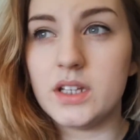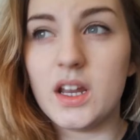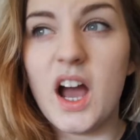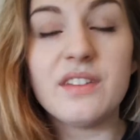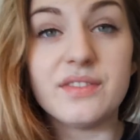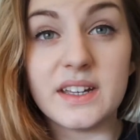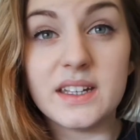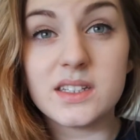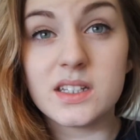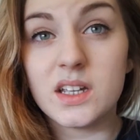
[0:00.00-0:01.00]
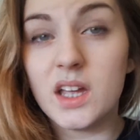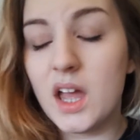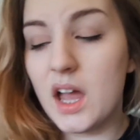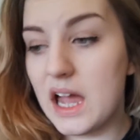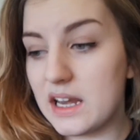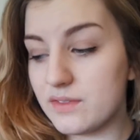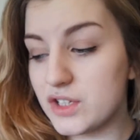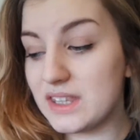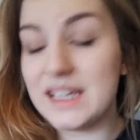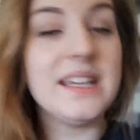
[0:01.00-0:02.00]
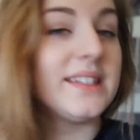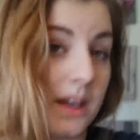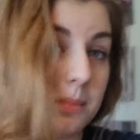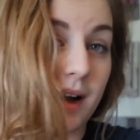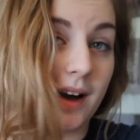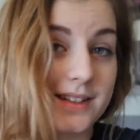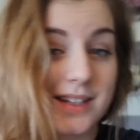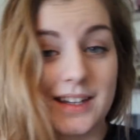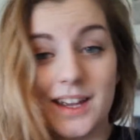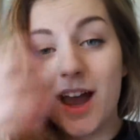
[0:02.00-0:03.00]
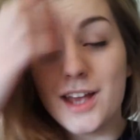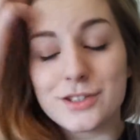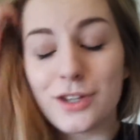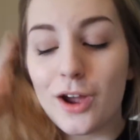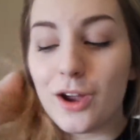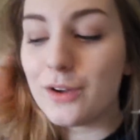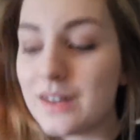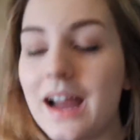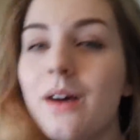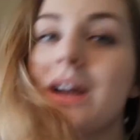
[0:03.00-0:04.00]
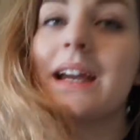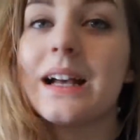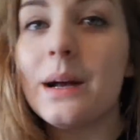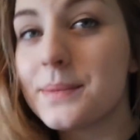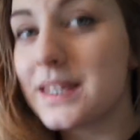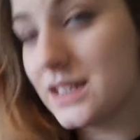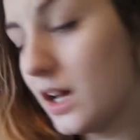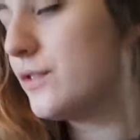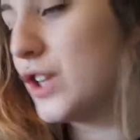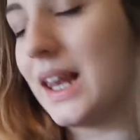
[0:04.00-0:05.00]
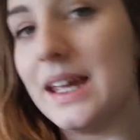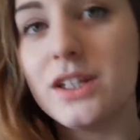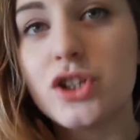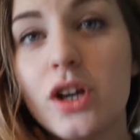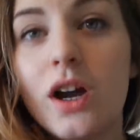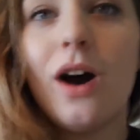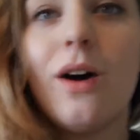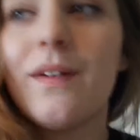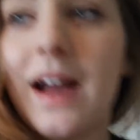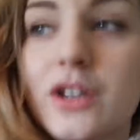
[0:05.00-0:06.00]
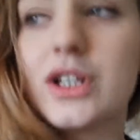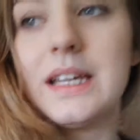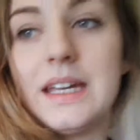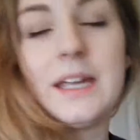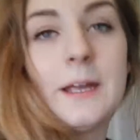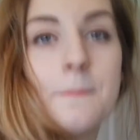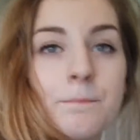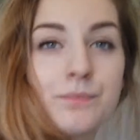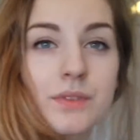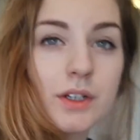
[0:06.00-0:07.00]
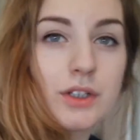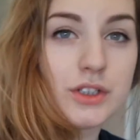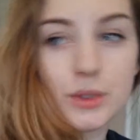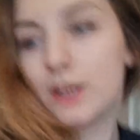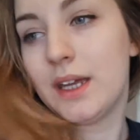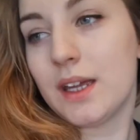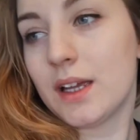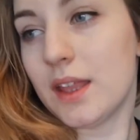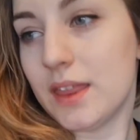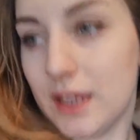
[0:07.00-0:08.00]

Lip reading: done half of it, and I've done the easier part. So now here comes the tough challenge of actually doing